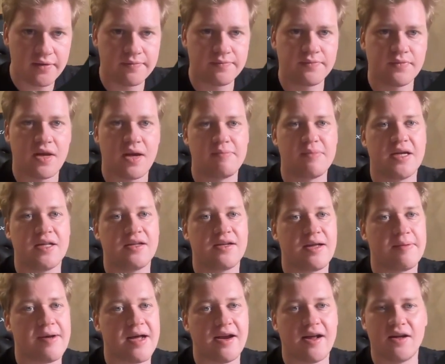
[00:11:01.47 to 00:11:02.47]

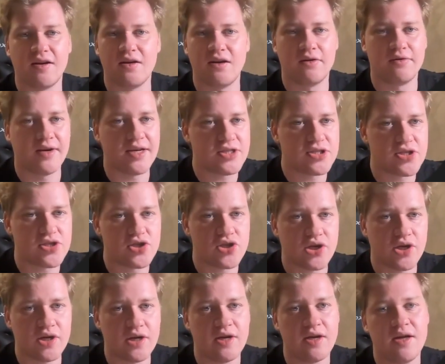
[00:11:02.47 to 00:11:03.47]
command handler
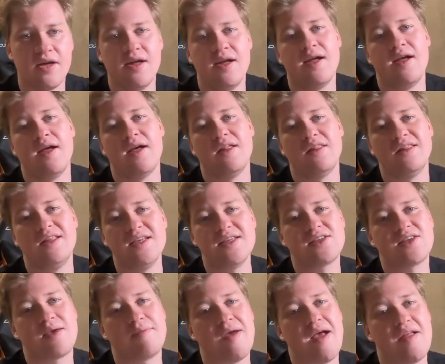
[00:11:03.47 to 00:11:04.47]
register, these
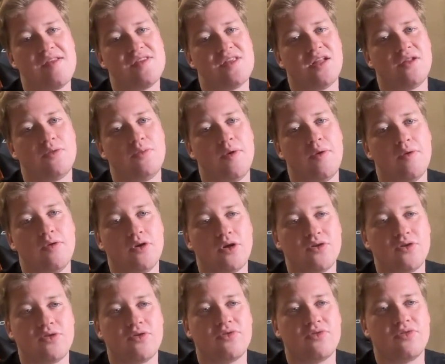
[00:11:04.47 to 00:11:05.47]
commands that we will not
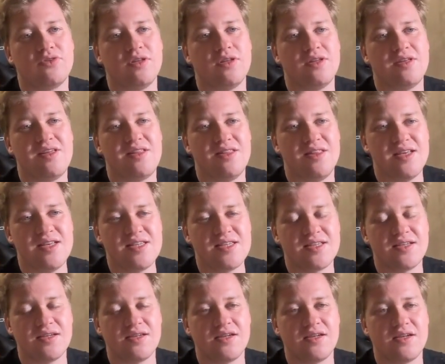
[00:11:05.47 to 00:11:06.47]
go through in this
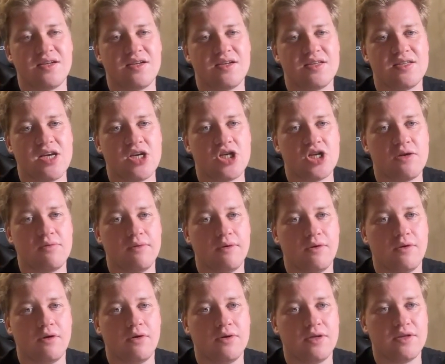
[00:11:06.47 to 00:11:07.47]
session, will
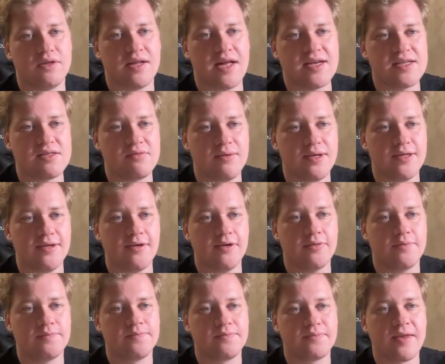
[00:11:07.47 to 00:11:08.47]
go in the next video,
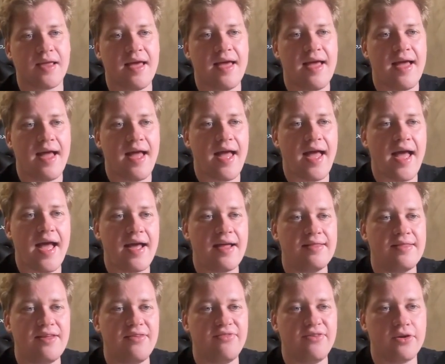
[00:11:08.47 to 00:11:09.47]

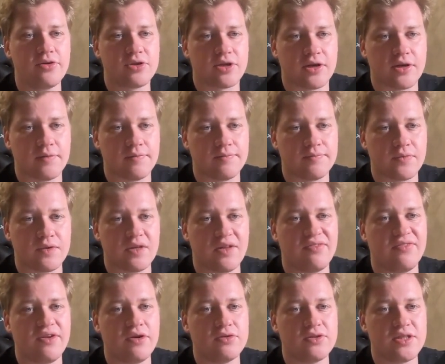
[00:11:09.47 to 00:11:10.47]
and the filter
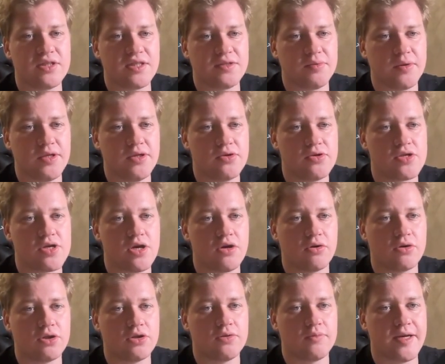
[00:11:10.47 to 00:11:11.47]
that we use in
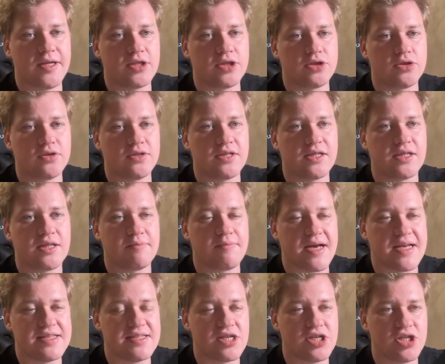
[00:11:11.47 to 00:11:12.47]
order to make sure that the
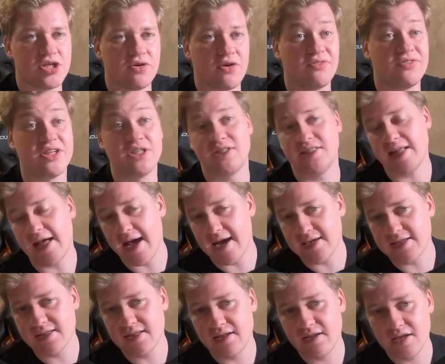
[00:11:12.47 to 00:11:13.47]
message of the
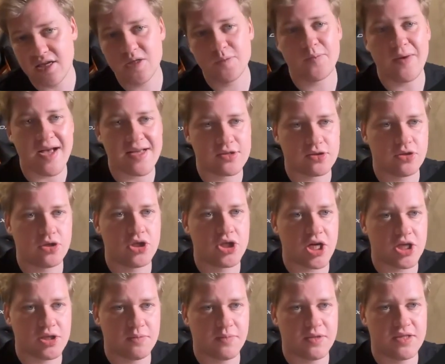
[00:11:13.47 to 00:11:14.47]
text is passed to the
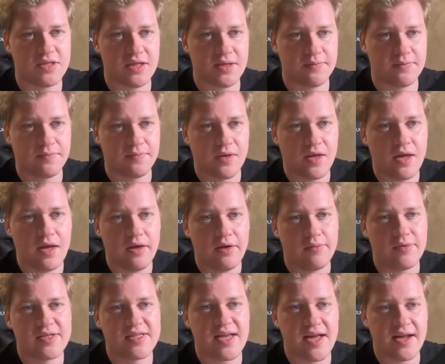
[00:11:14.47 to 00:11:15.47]
ChatGPT. We
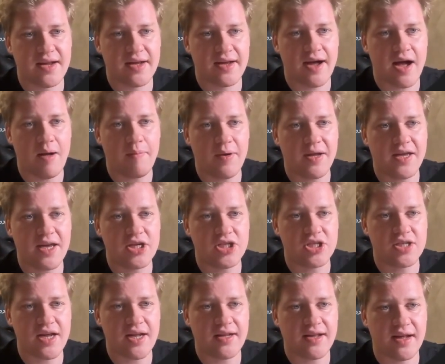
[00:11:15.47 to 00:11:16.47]
say
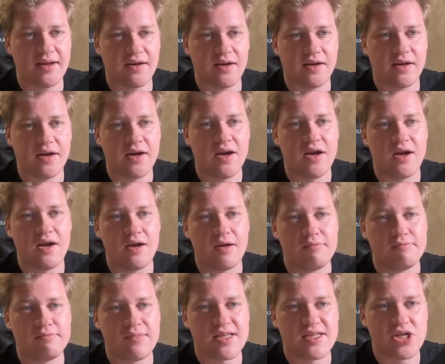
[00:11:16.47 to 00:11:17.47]
application at handler,
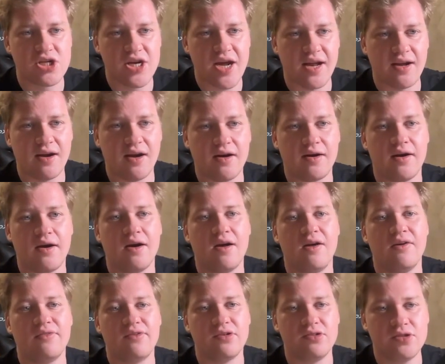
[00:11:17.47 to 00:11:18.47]
message handler,
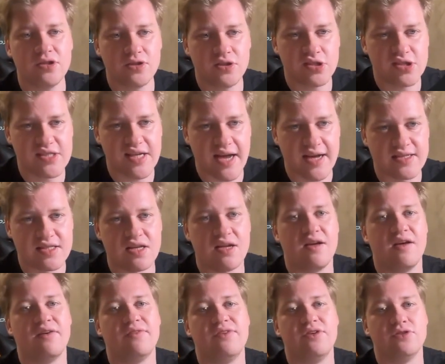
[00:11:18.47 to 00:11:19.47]
filter.text,
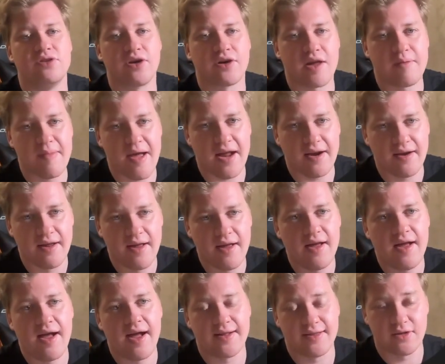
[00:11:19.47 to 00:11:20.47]
filter command,
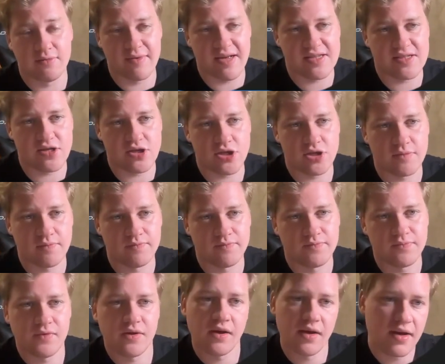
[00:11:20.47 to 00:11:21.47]
handle message.
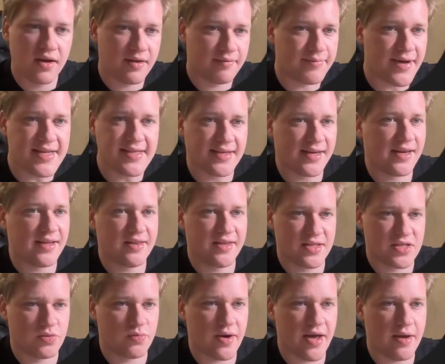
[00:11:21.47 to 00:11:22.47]
Basically
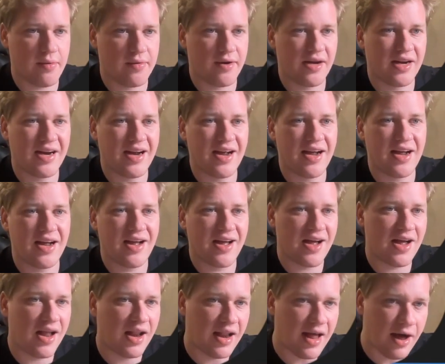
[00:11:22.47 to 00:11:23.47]
this way we're
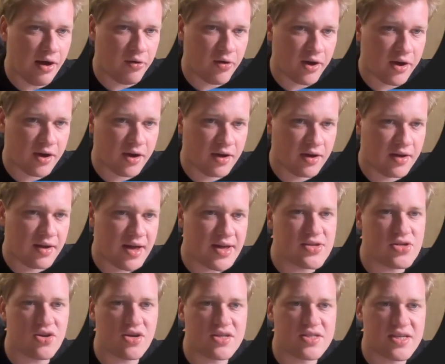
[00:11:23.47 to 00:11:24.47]
allowing, as
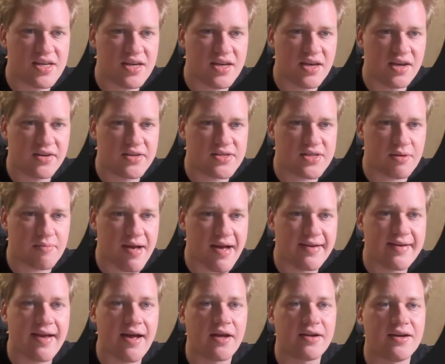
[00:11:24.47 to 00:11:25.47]
you can see here, it's command
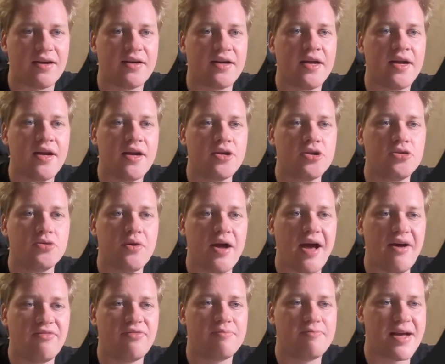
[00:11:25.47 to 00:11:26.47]
handler to
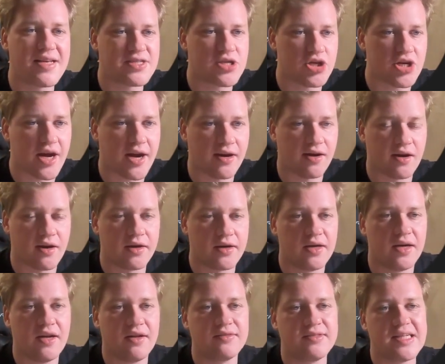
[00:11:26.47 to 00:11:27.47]
have message handler
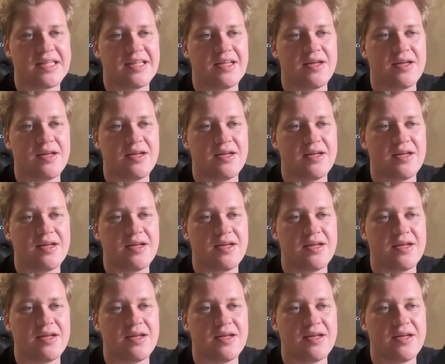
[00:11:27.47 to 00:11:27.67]
that